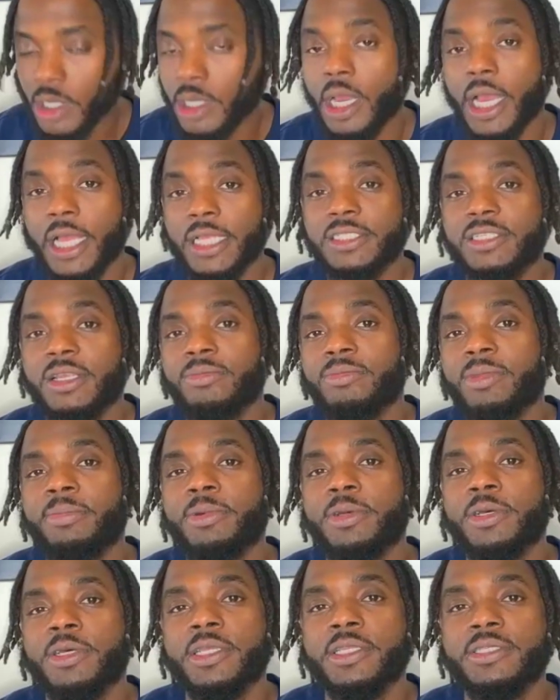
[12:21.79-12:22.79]
some
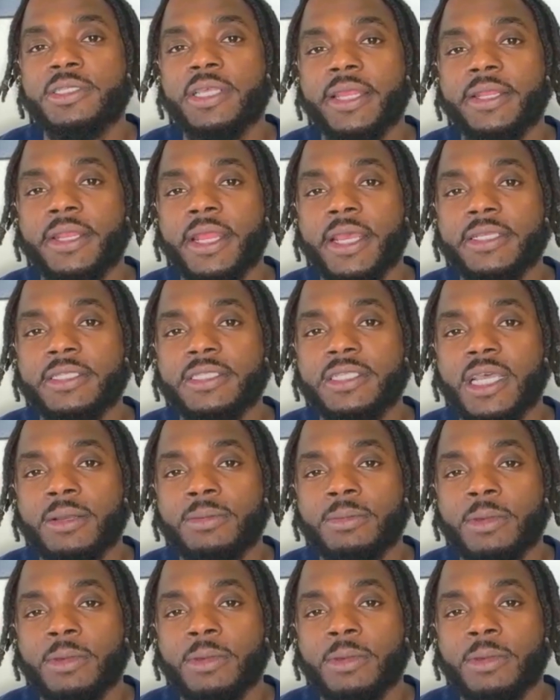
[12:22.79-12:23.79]
neighborhoods at
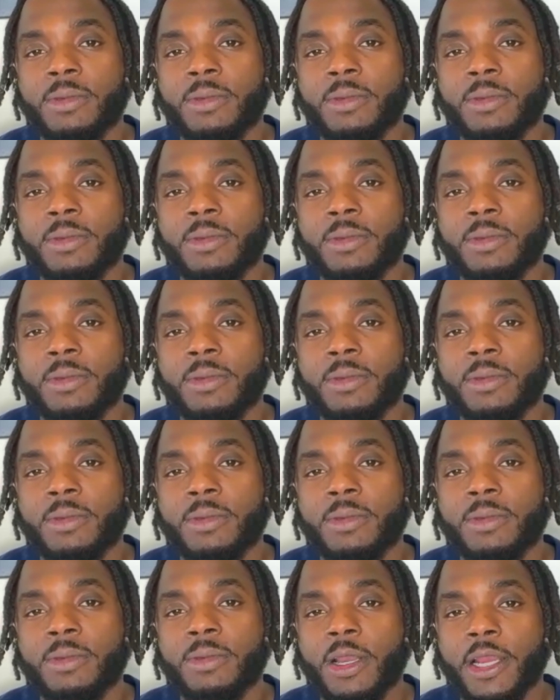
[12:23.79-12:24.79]
nighttime, all right,
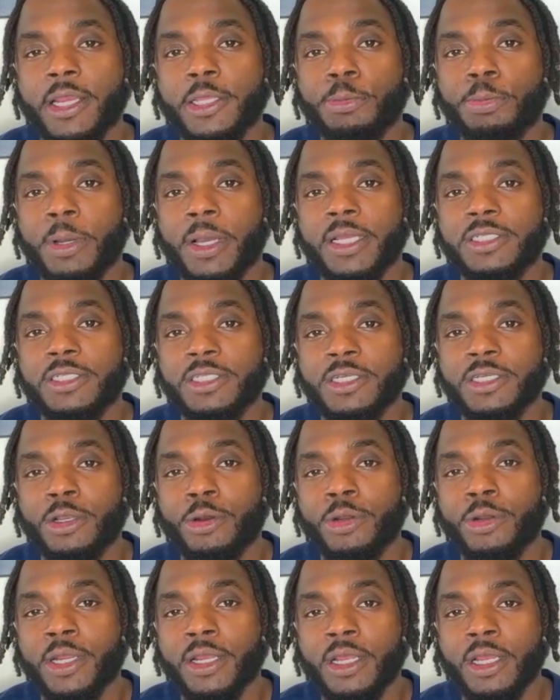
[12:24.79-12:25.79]
you probably shouldn't go there.
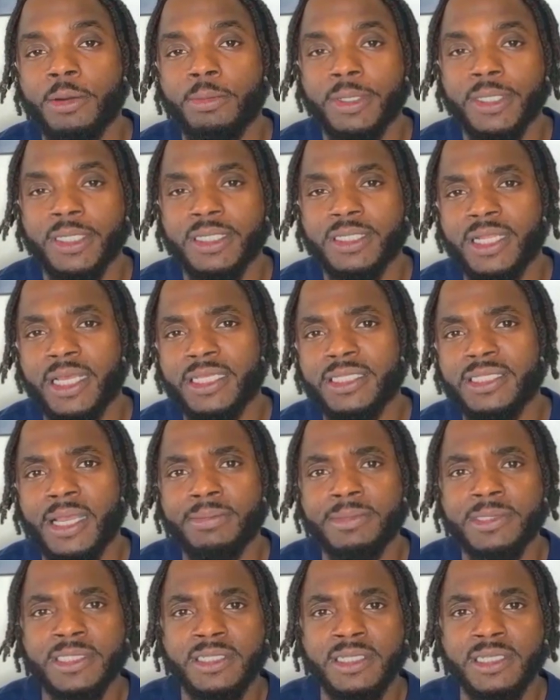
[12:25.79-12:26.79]
But at daytime,
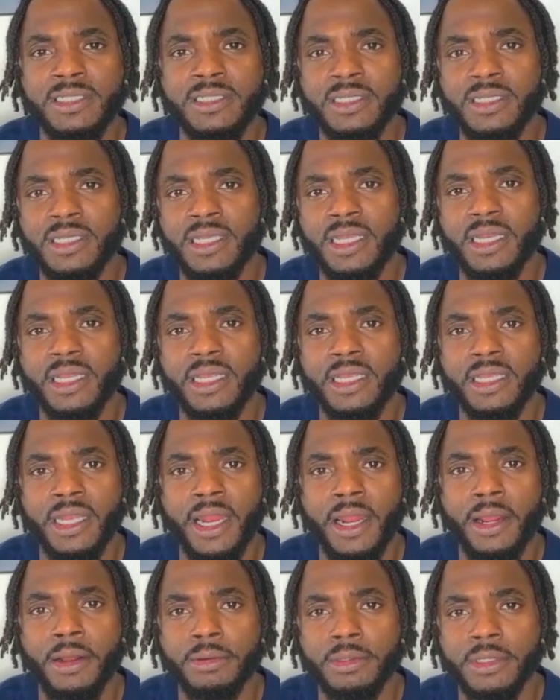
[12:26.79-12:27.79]
it's decent. Get in, get
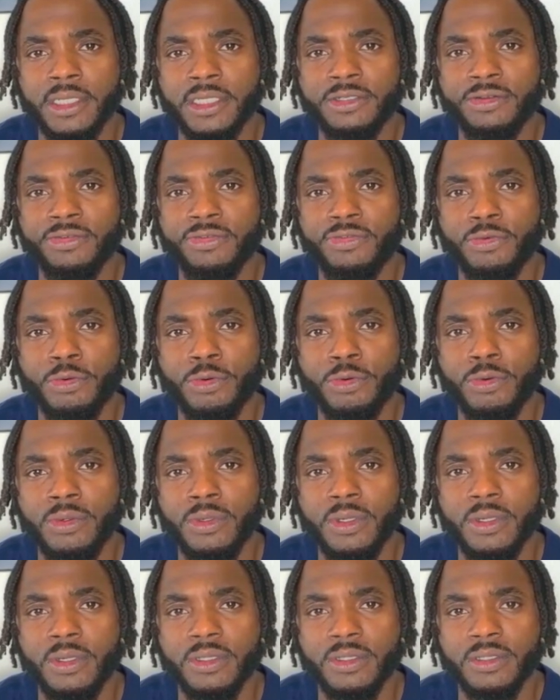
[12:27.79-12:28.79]
out, get your food,
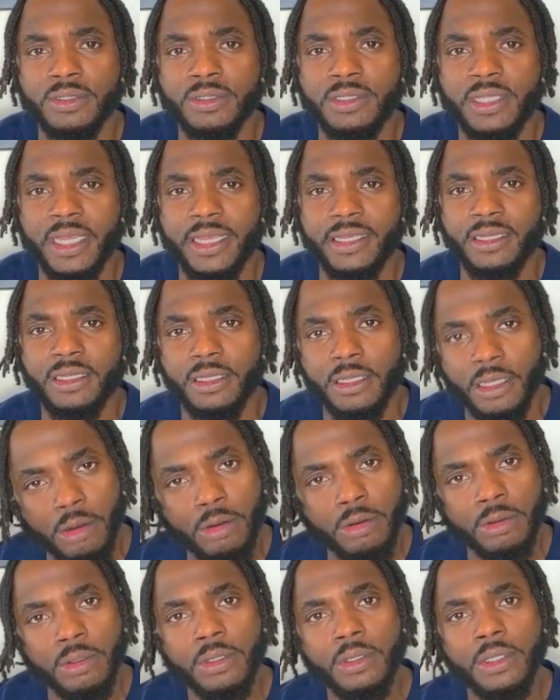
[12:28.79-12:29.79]
and take it to
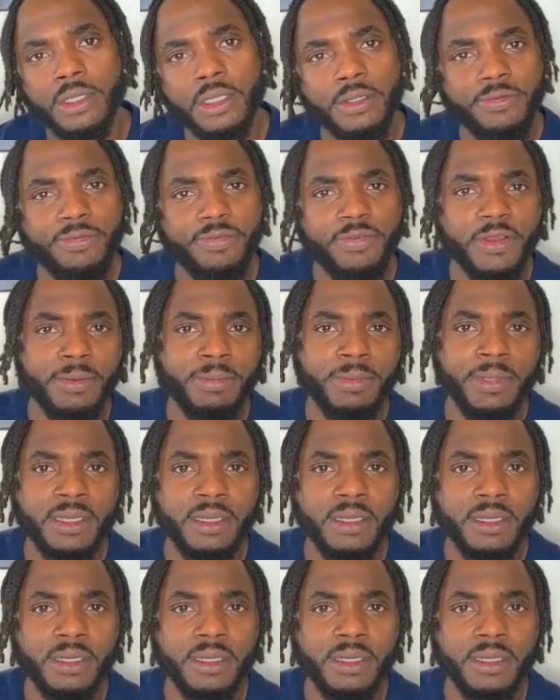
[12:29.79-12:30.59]
go. You feel me?